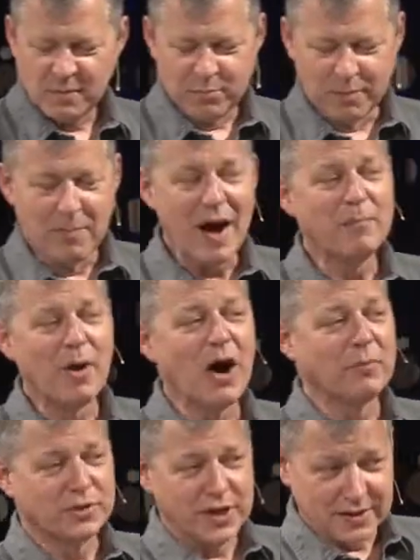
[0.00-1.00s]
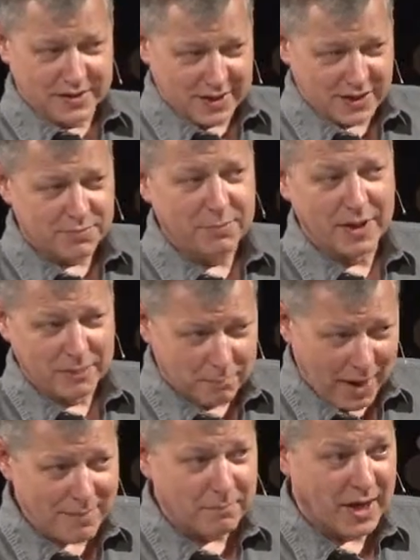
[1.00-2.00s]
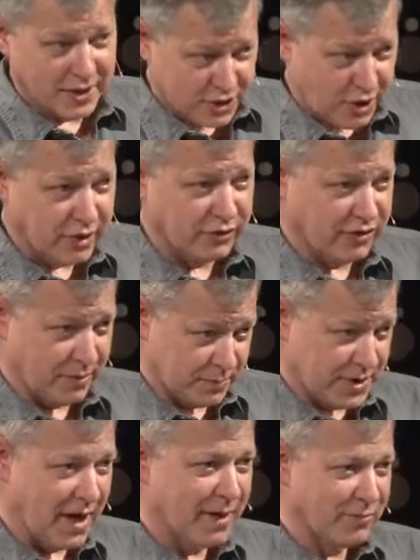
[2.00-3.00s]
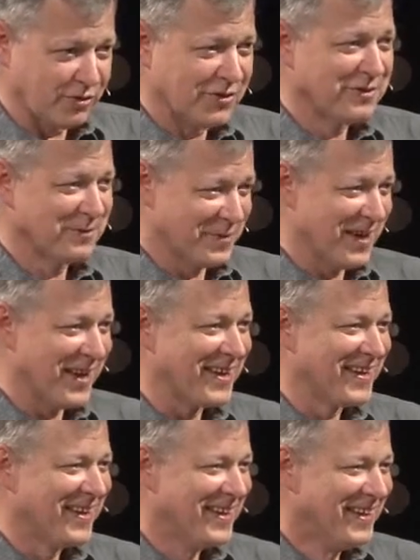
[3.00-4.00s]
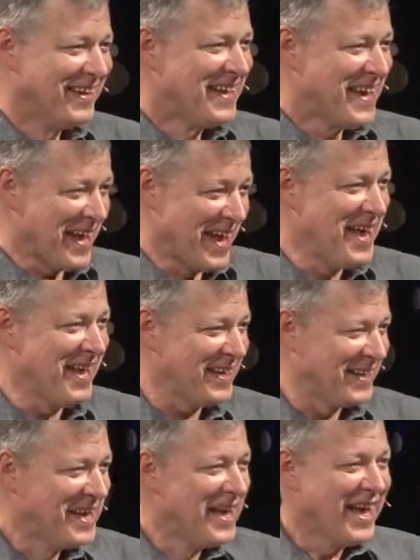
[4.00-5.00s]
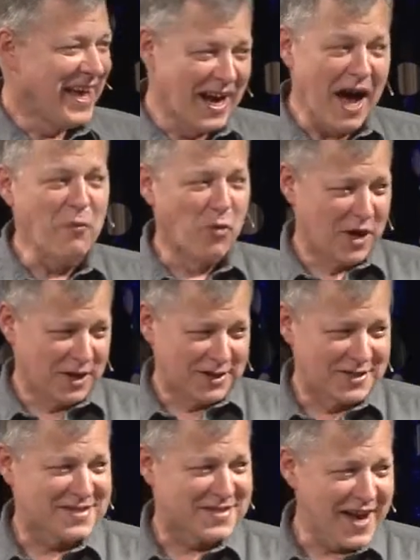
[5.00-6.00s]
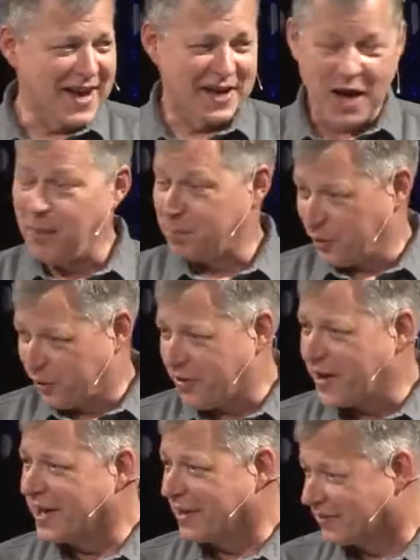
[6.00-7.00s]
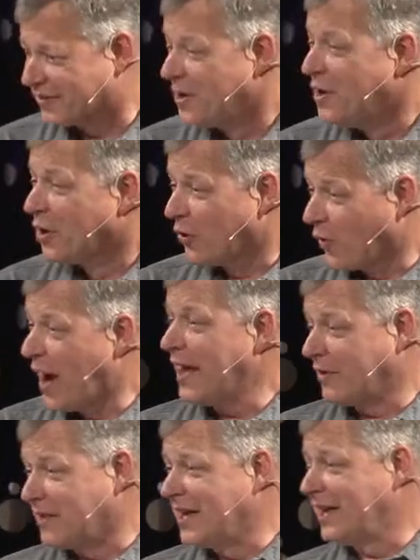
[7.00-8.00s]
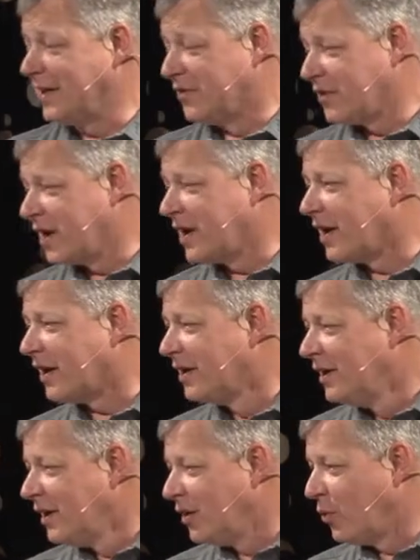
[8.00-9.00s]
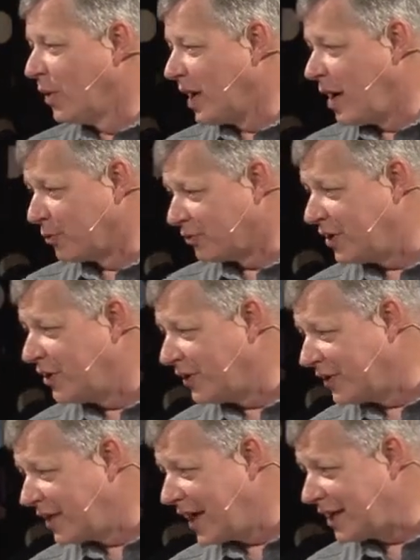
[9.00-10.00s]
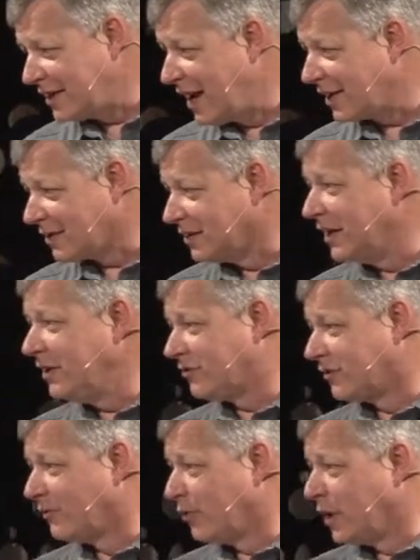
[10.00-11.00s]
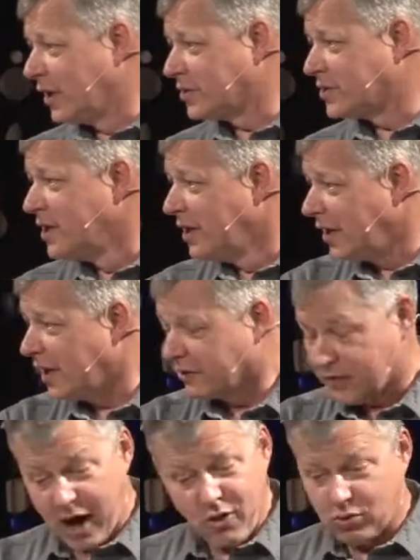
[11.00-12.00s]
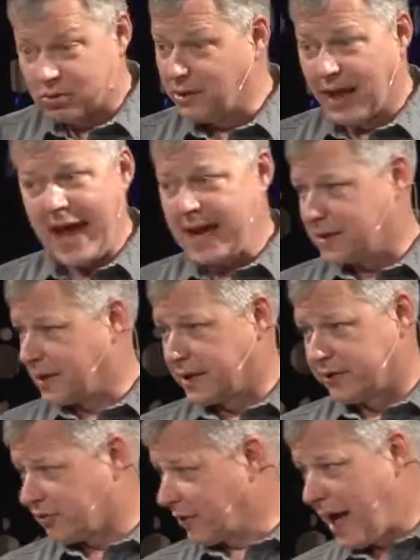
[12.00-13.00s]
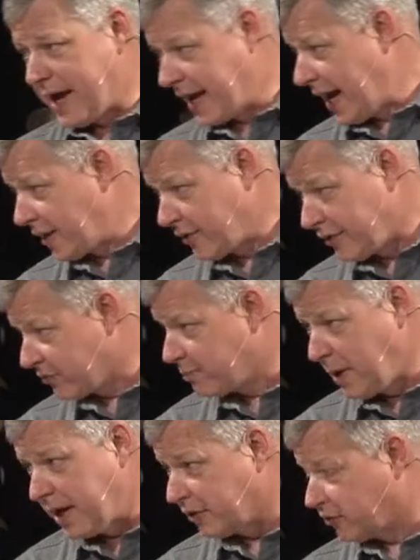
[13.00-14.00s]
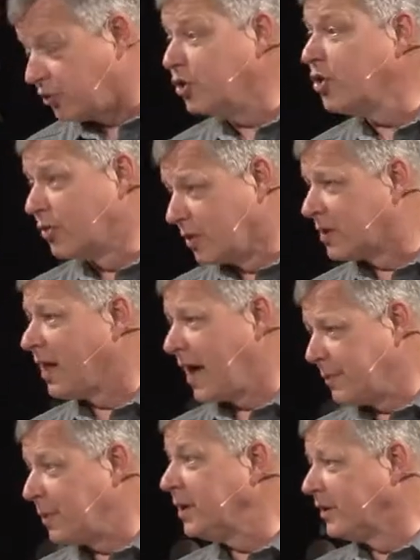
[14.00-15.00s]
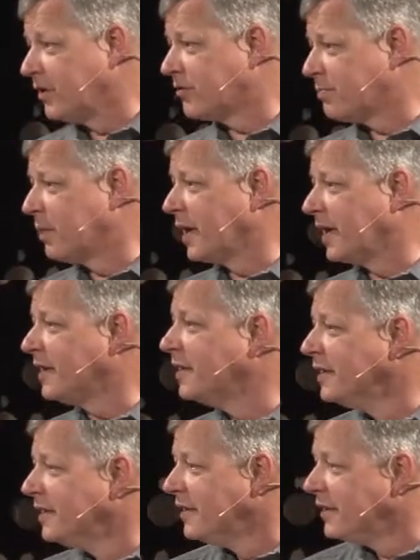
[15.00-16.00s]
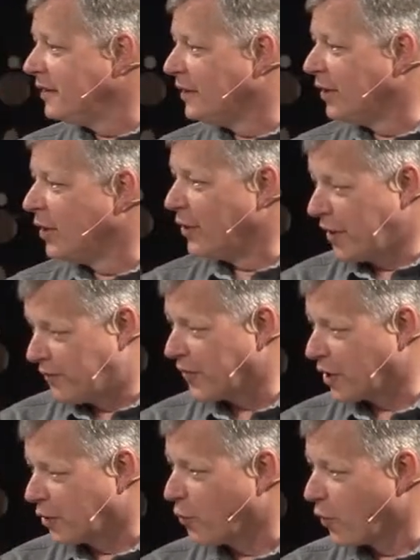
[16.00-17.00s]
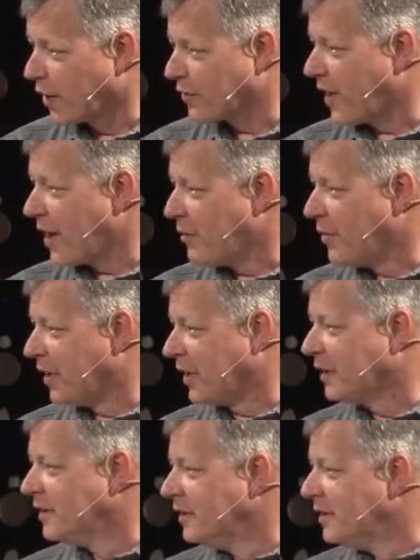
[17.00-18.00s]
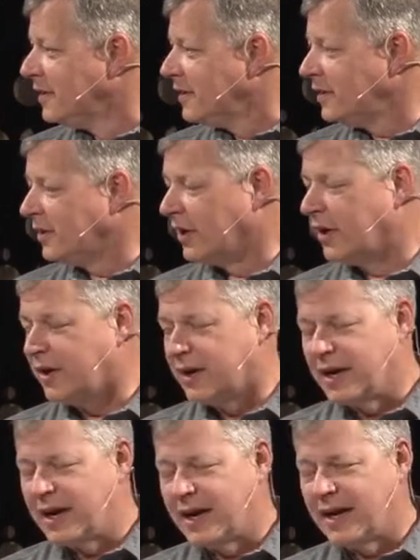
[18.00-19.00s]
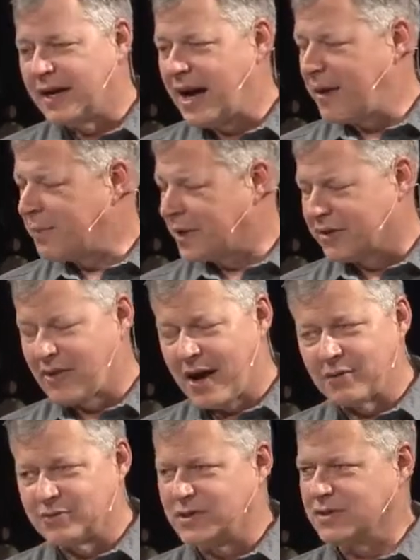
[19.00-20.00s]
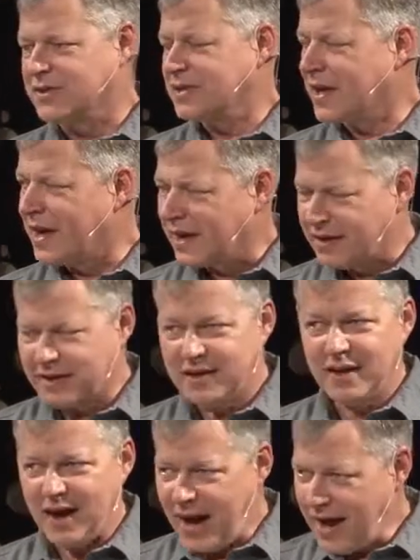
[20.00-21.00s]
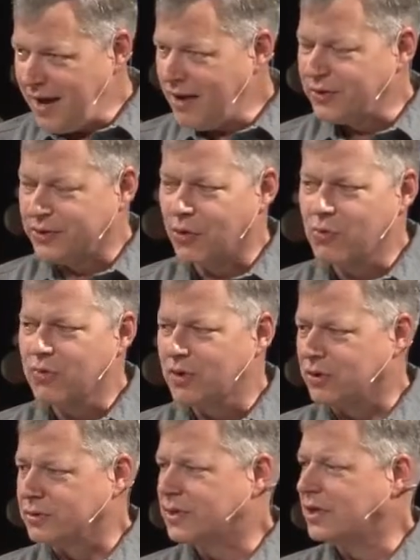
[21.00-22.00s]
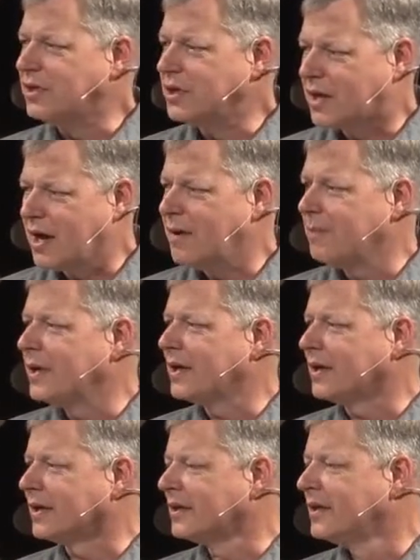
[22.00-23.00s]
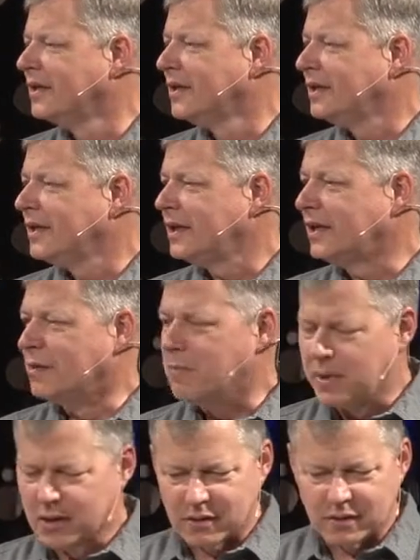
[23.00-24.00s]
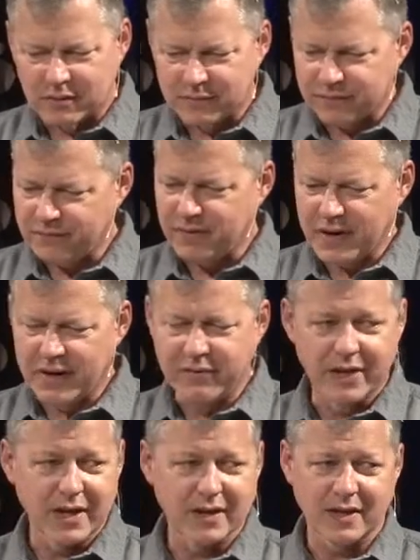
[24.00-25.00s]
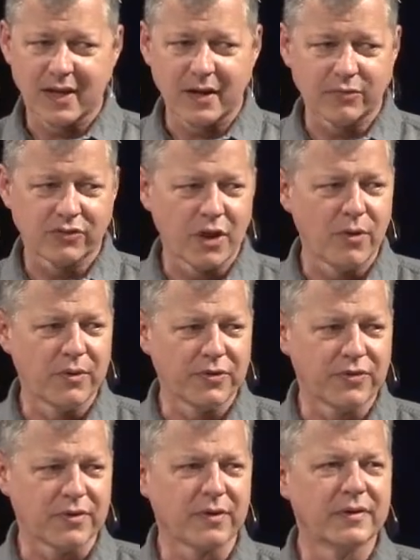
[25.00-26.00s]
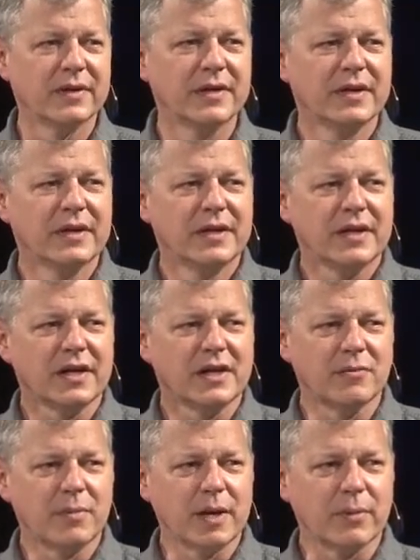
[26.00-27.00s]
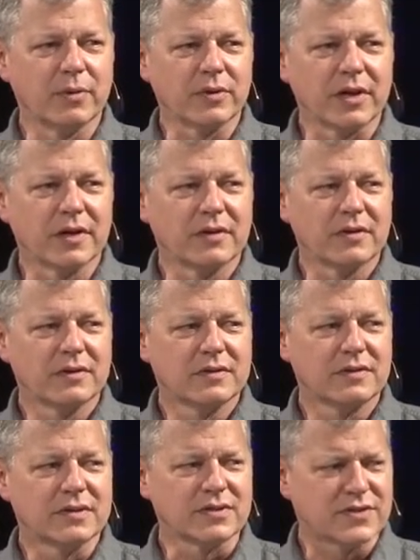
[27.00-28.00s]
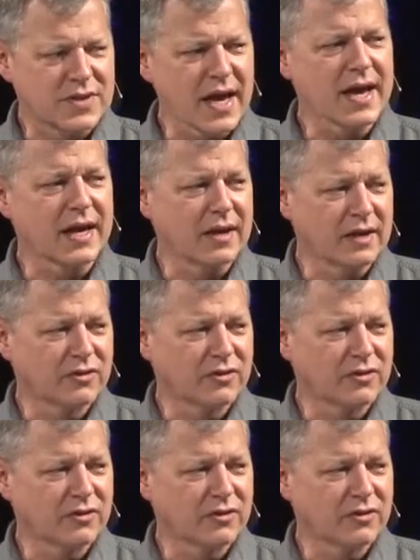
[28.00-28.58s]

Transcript: but my mom did teach me to bite my tongue sometimes, okay? And I wanted to say a couple of things right then and there when I was hearing that, not the least of which is, I'll gladly slide out of this bed so you can climb in this bed, you know, if it can work that way. You know, I mean, I was just like, how in the world can you come in the middle of everything that I was going through and to be able to say